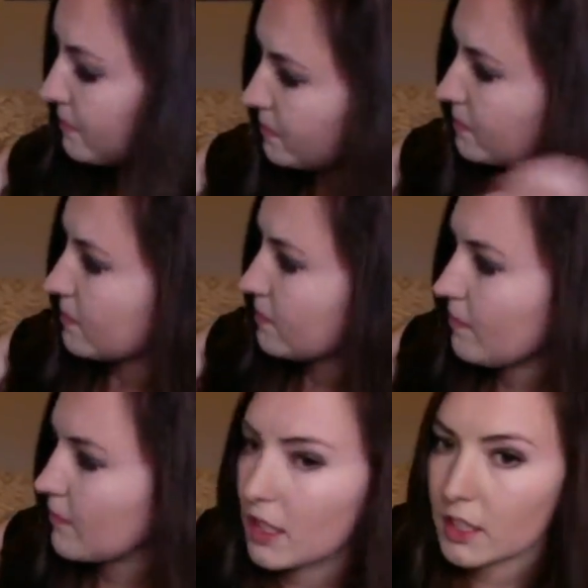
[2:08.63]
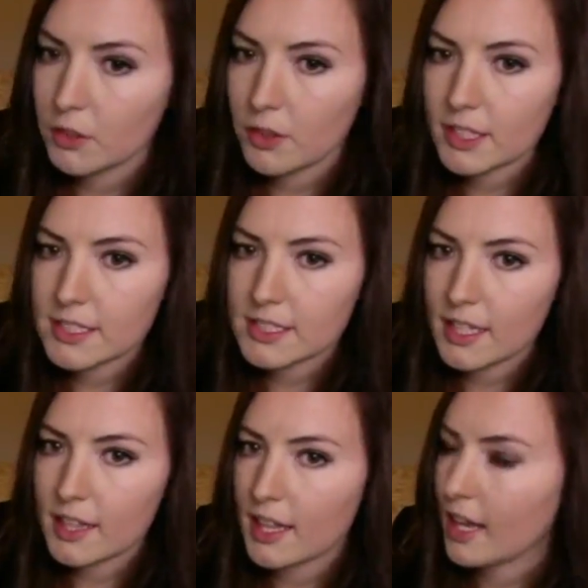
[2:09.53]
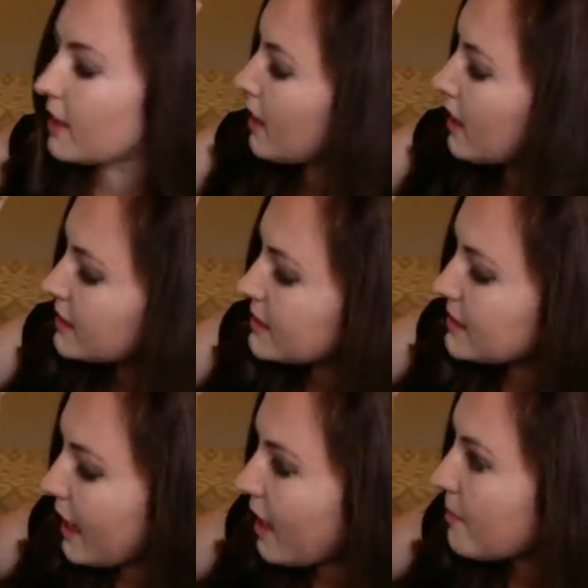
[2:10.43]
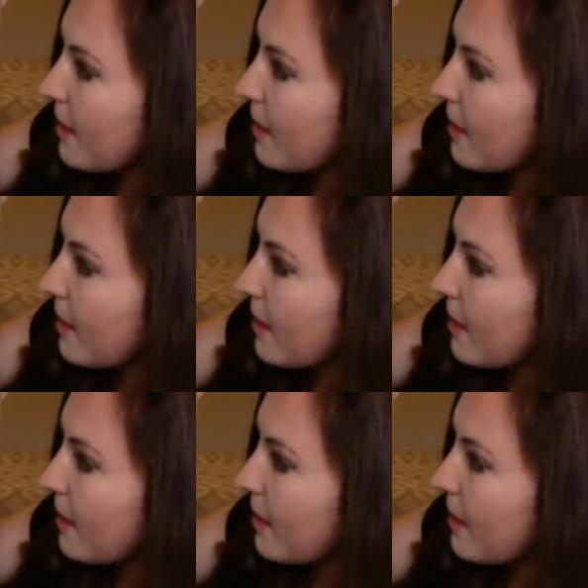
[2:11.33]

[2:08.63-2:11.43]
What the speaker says: you can see that Sam actually